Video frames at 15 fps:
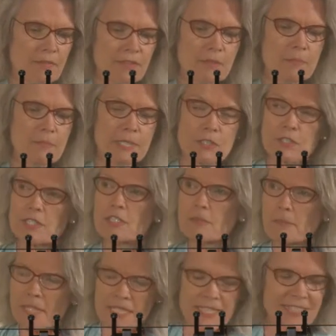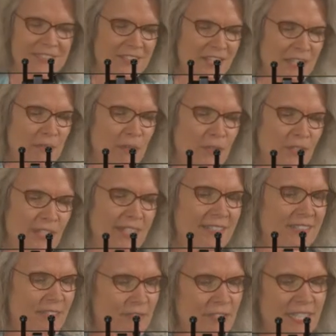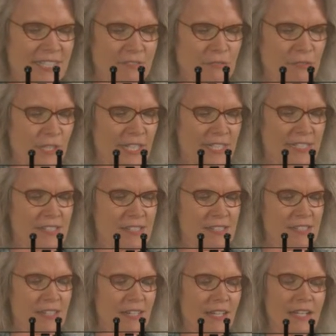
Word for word: the miracle making library, I love that phrase,